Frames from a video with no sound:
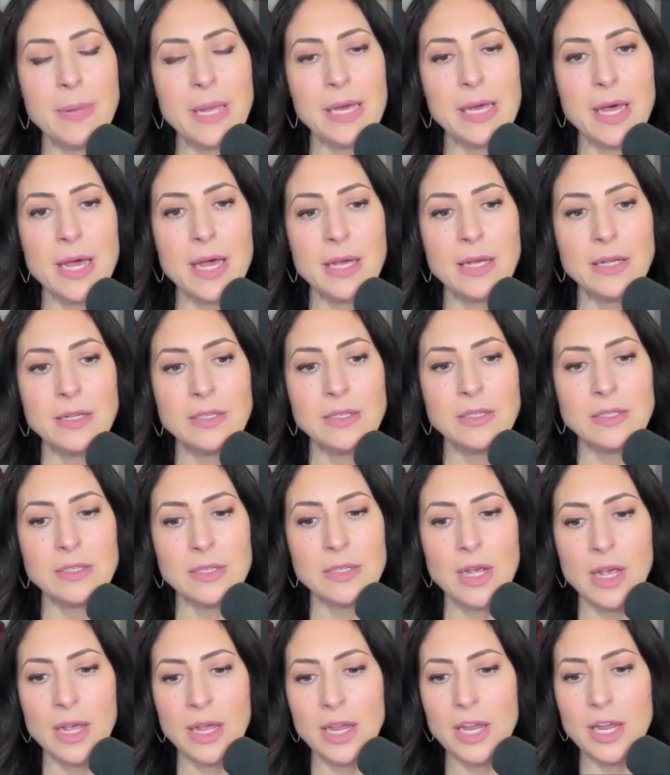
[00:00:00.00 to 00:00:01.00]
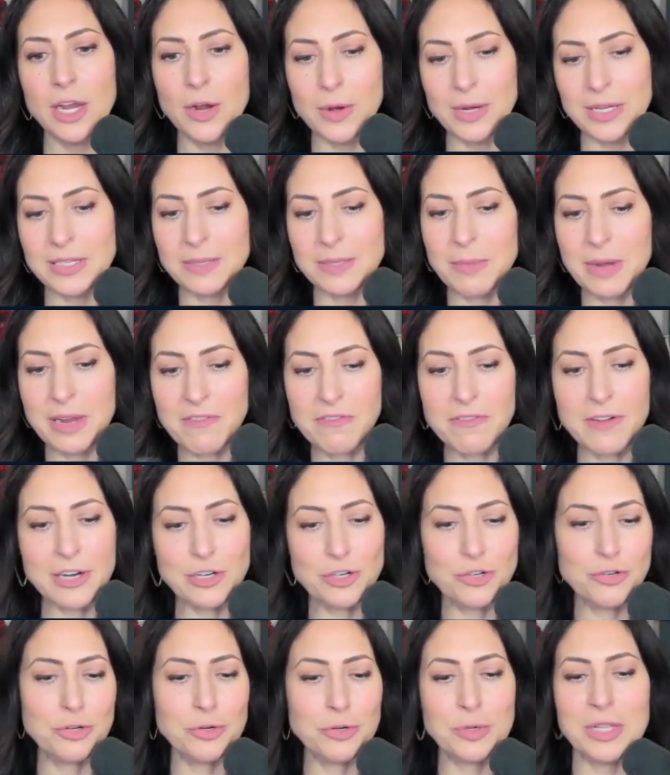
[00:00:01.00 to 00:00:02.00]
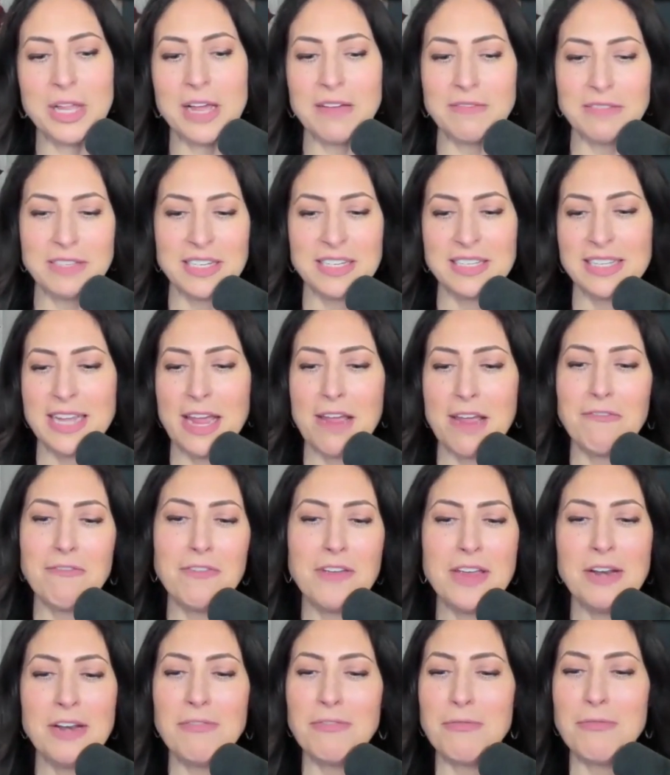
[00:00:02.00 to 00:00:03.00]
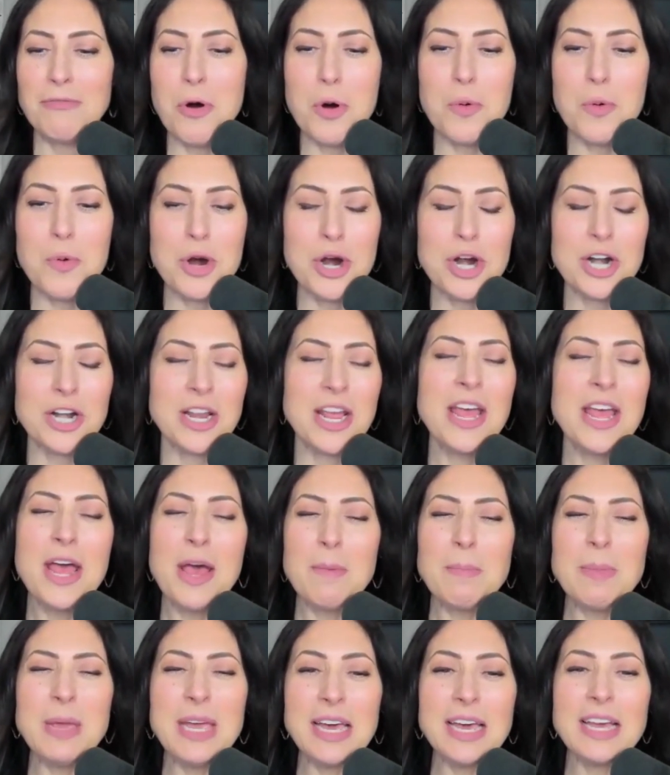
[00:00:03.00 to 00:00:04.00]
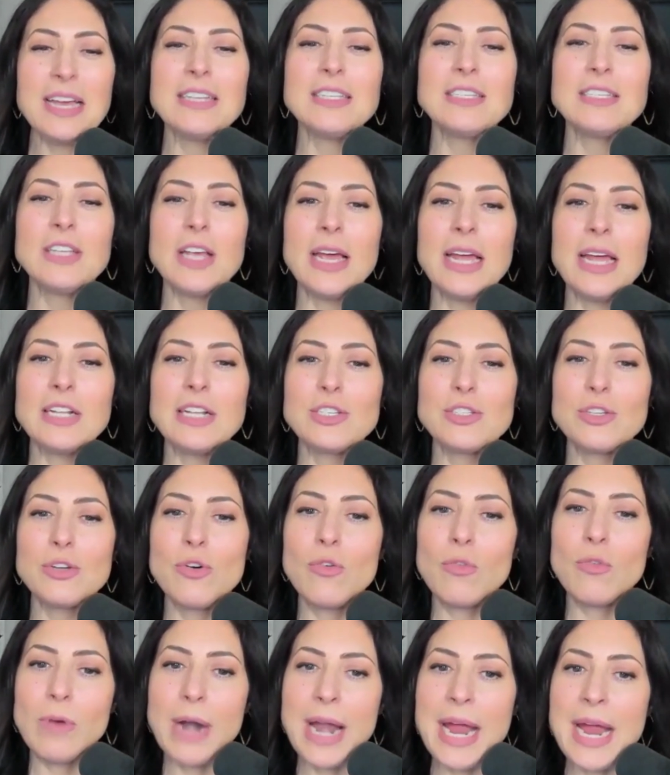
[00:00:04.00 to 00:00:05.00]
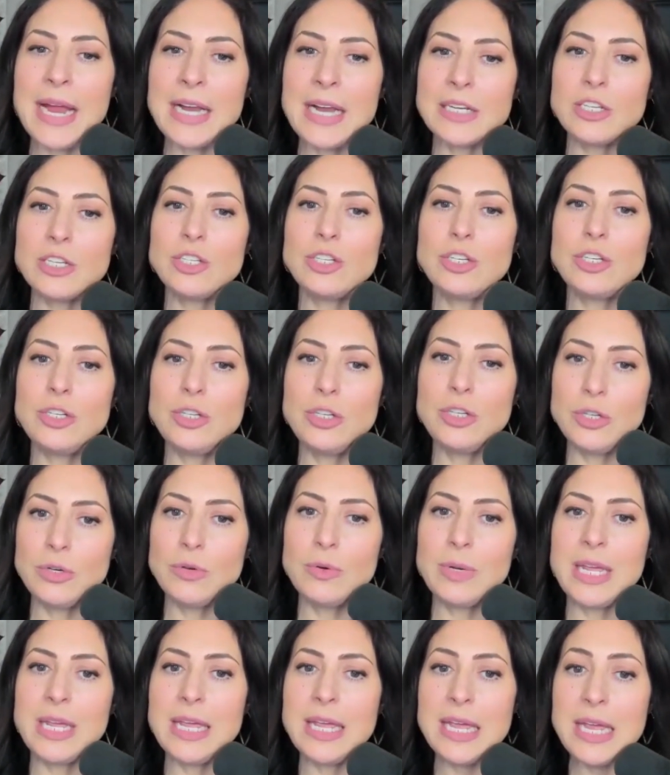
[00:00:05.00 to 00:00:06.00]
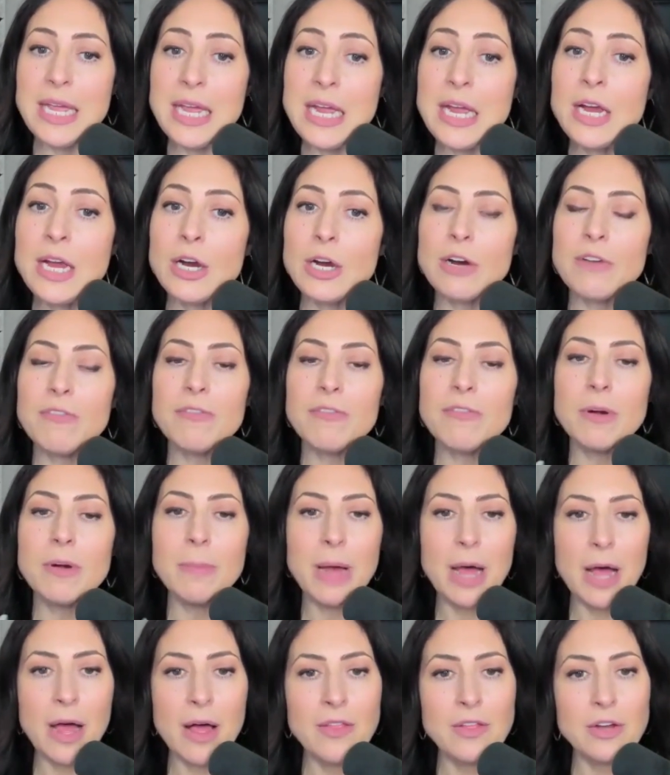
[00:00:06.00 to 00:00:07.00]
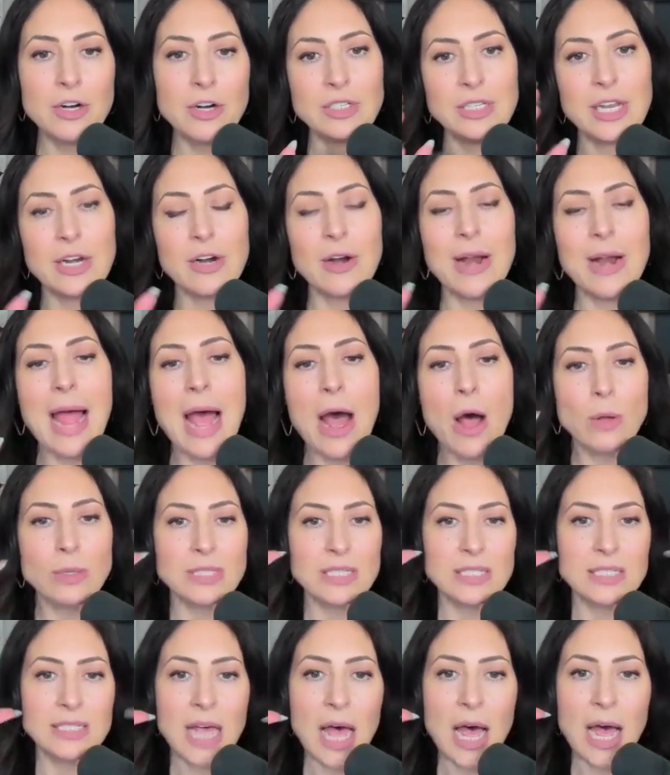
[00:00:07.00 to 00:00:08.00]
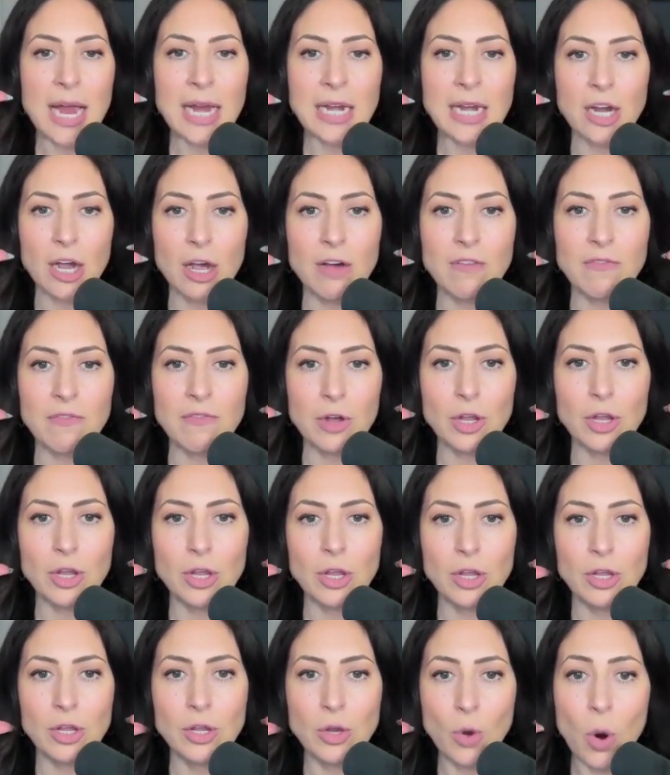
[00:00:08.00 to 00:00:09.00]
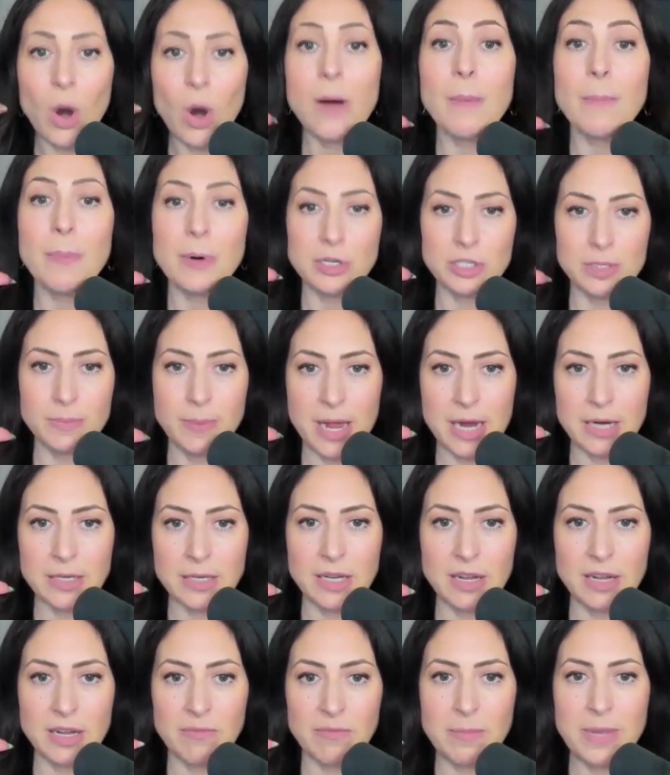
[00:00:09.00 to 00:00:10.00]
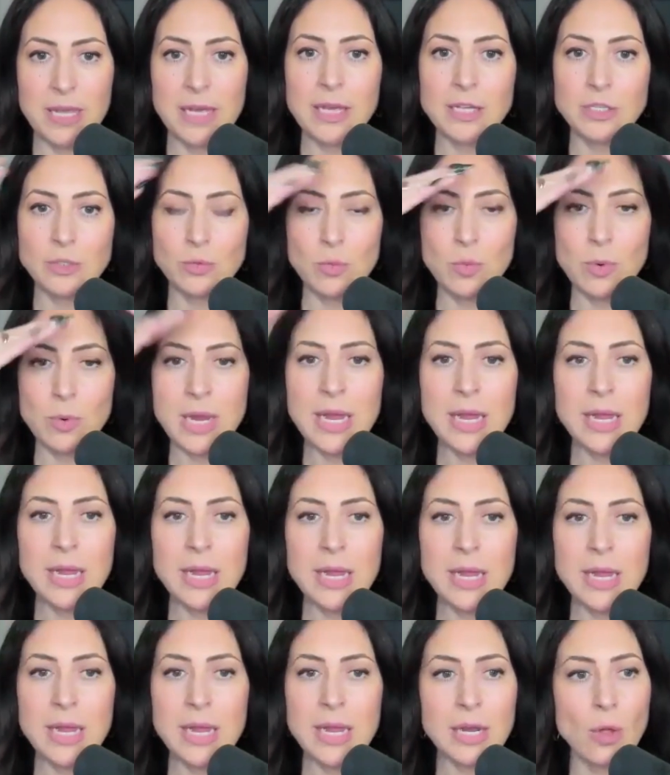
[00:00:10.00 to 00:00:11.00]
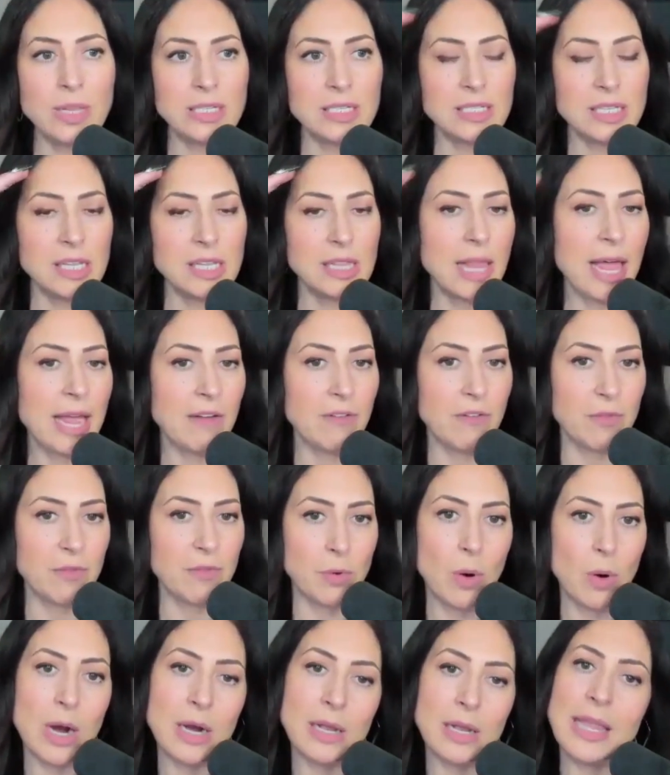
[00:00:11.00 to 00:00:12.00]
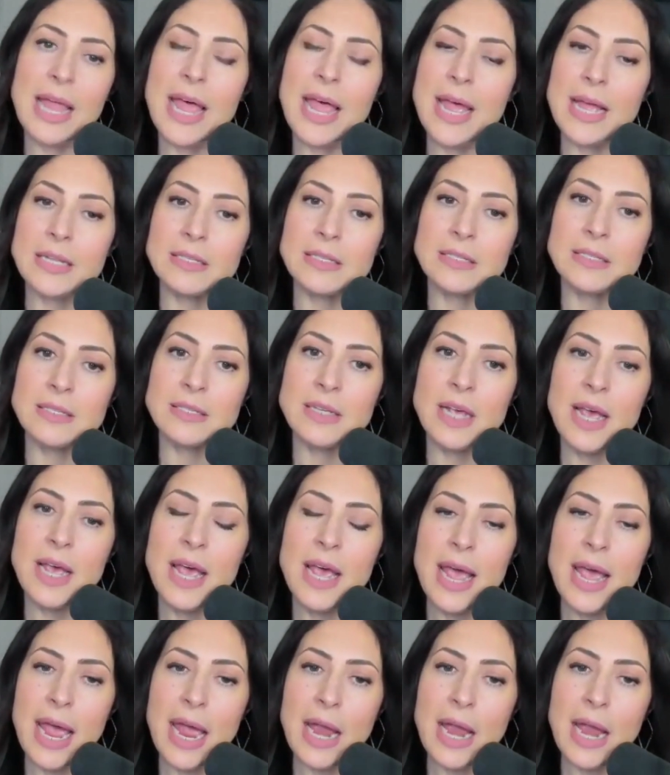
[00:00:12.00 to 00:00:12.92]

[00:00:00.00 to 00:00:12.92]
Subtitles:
Because, as my friend Drew would love to say, feed forward, because it's great to hear from others that are outside of your perspective, because we can only see life through our lens.